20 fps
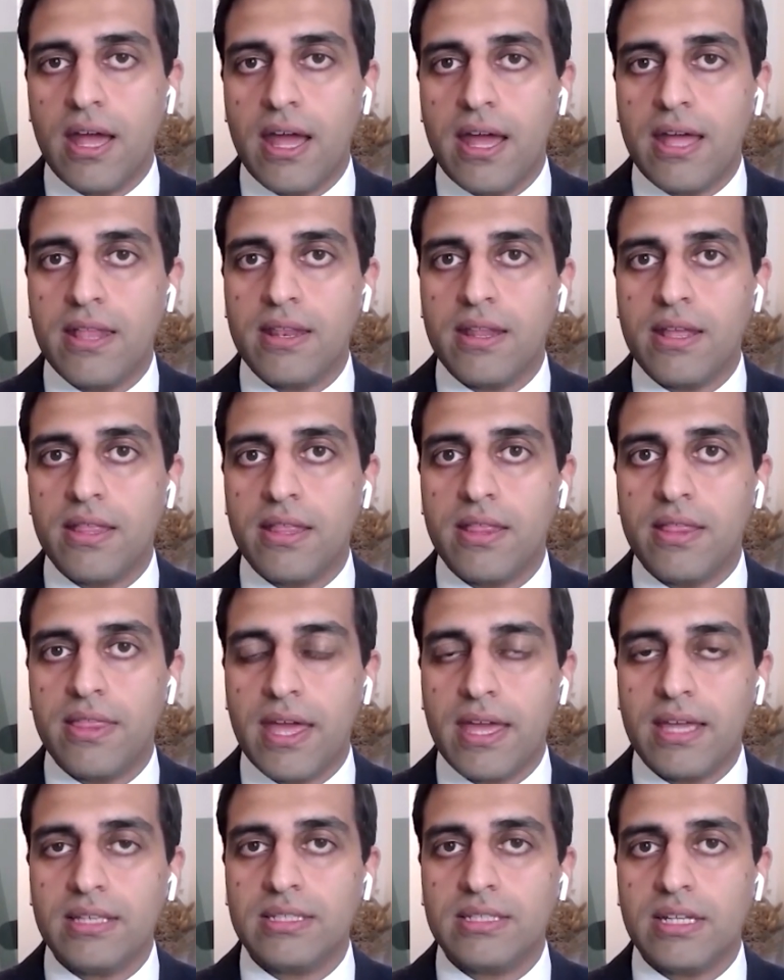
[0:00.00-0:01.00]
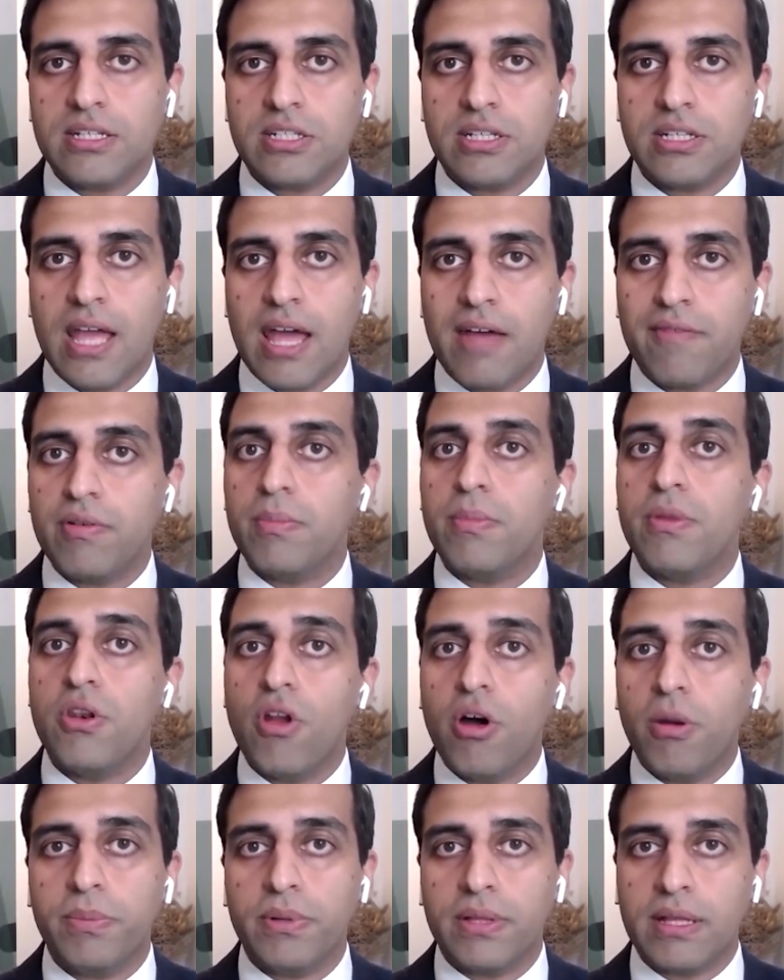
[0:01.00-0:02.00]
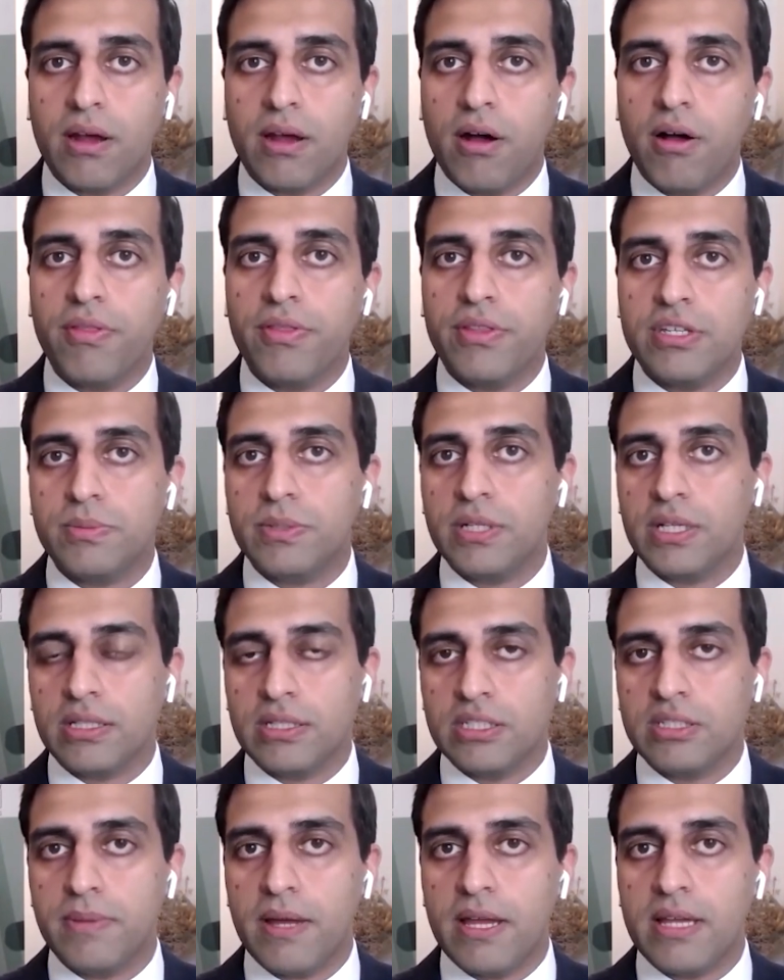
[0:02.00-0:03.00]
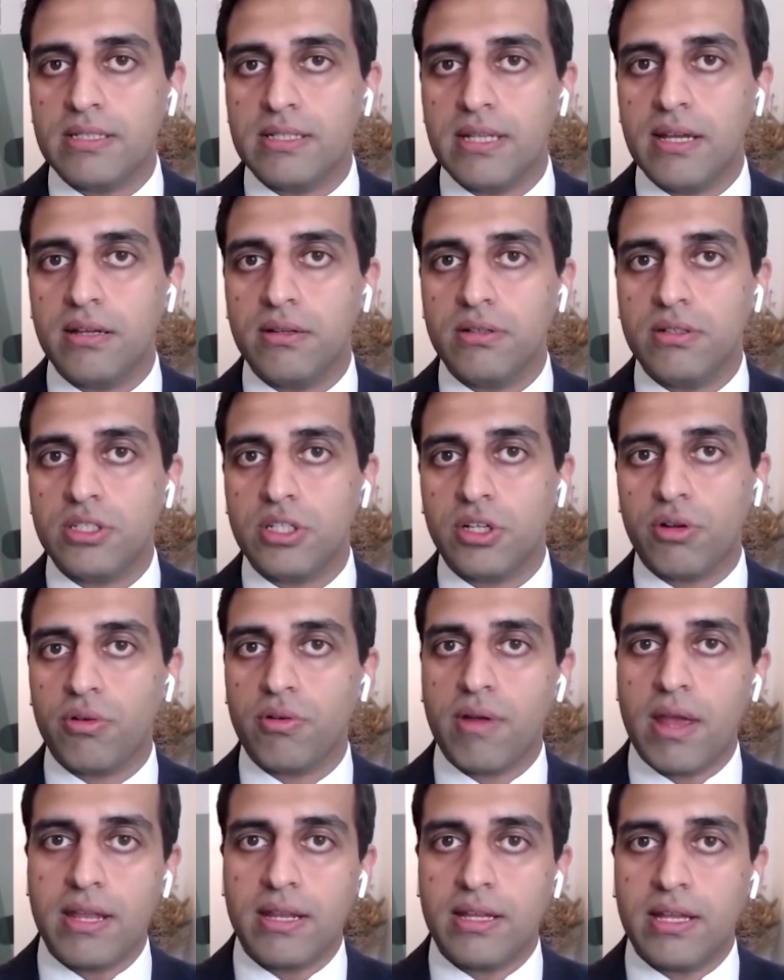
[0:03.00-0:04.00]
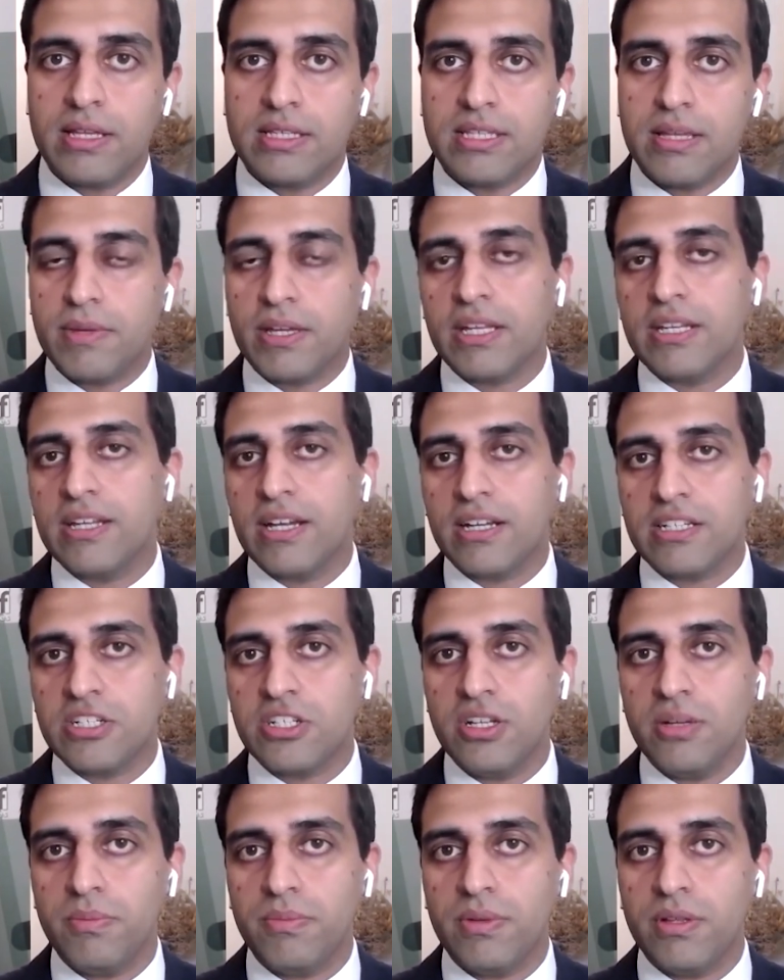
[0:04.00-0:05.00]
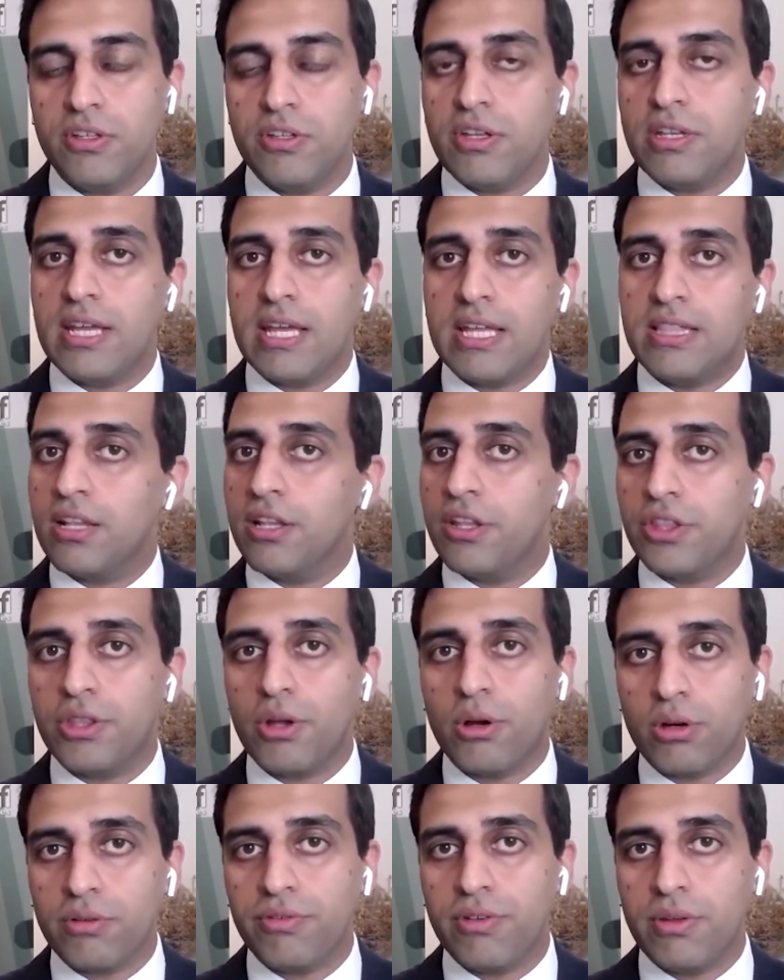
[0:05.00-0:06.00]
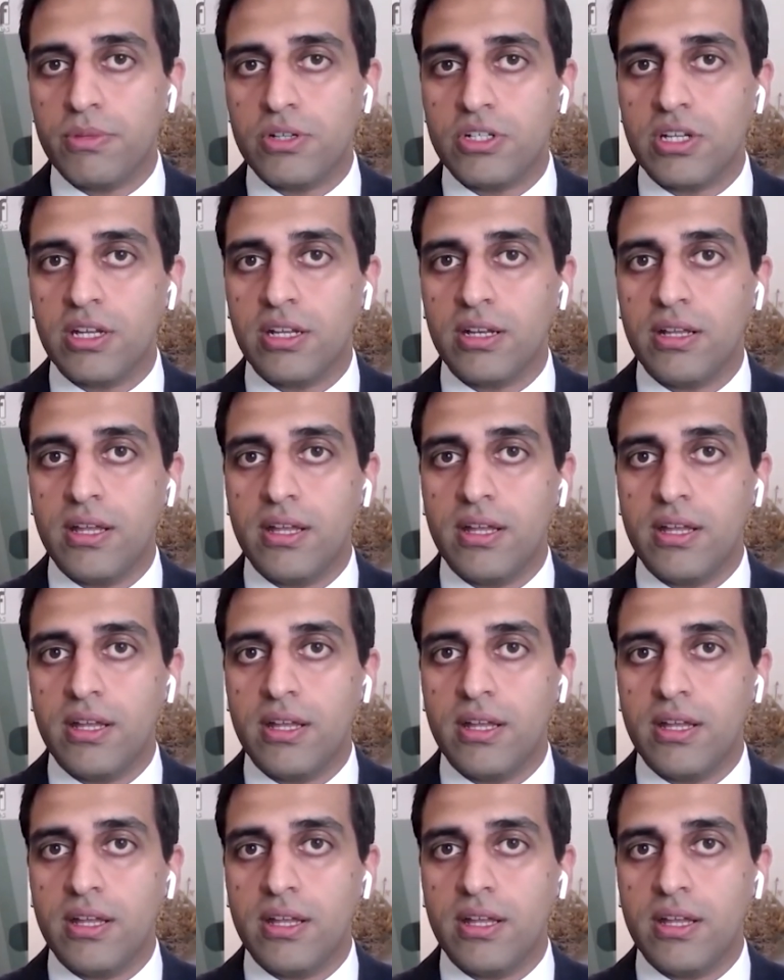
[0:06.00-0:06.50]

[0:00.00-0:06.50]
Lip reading: And they essentially have a monopoly on this particular space. Now, to create a semiconductor chip, you need the lithography machine.